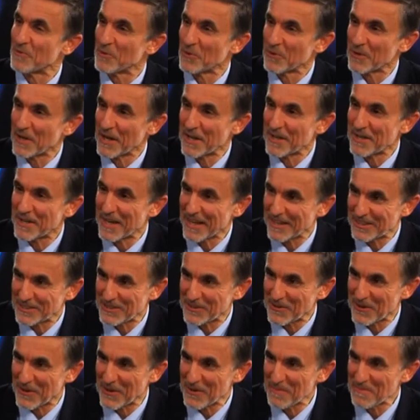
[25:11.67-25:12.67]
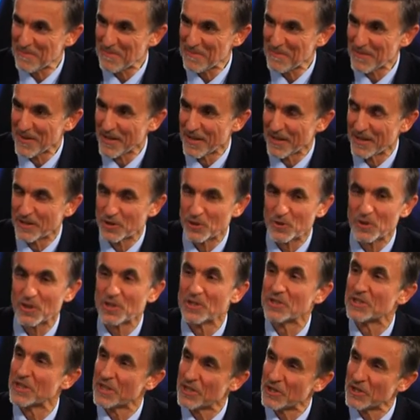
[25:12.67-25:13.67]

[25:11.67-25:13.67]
you again next time to continue